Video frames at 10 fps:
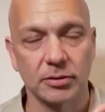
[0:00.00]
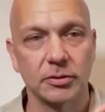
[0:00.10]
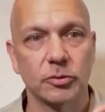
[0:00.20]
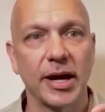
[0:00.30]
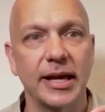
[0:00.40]

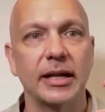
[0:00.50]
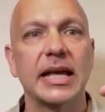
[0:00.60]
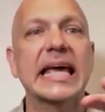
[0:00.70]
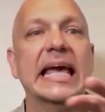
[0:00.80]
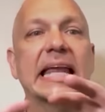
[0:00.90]
right?
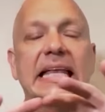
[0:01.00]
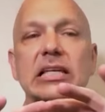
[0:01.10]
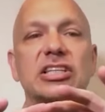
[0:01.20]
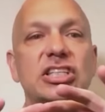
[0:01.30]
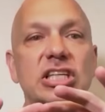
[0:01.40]
It
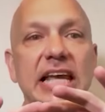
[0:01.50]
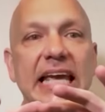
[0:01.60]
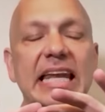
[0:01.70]
it